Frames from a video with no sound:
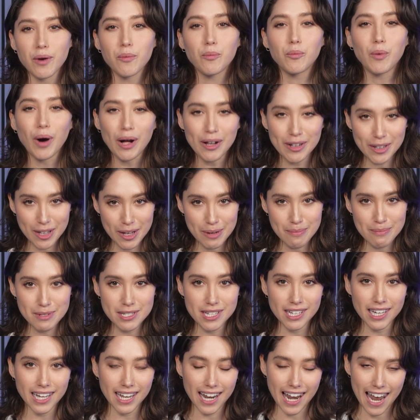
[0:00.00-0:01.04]
Welcome
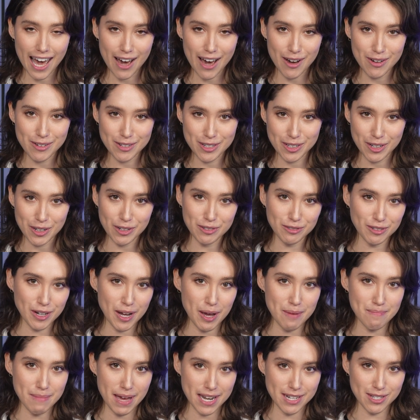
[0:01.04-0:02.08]
to Cloud
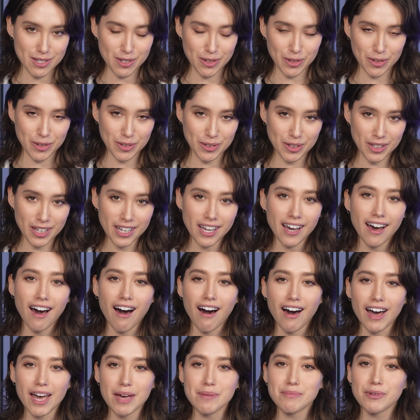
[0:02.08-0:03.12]
Career Mentor.
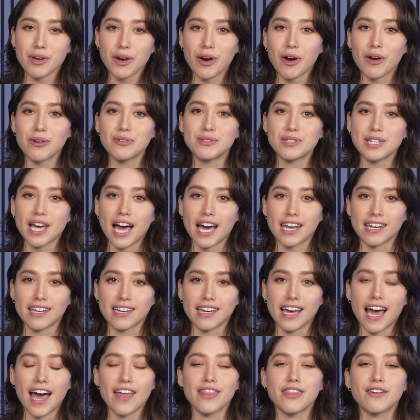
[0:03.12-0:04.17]
I am your host,
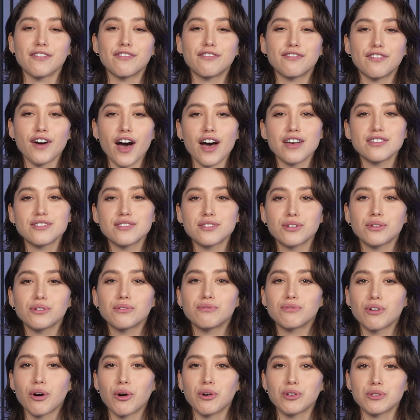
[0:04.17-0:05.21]
Anna, and the first two
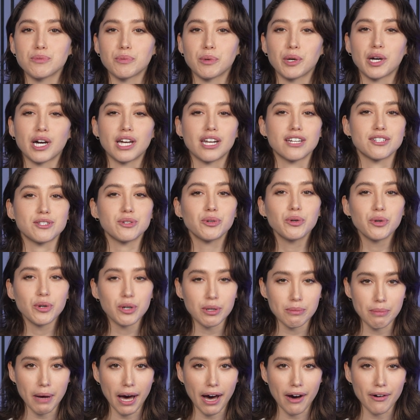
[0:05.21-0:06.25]
roles we're going to talk
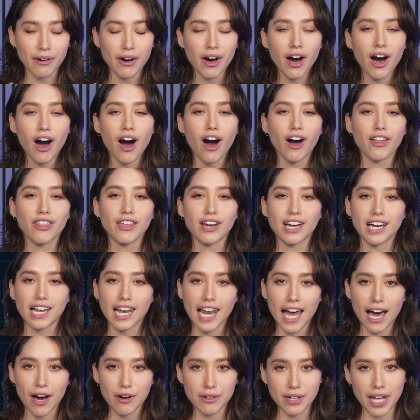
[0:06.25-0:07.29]
about are the
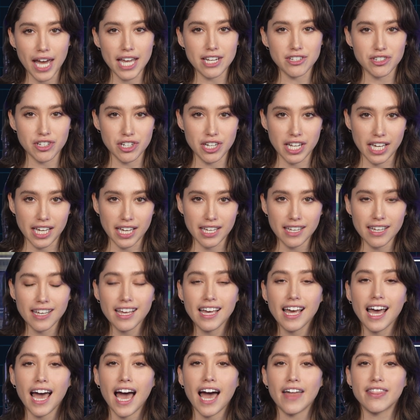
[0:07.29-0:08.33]
cloud engineer
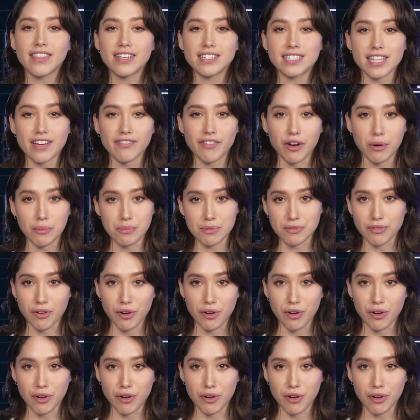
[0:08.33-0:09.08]
and the DevOps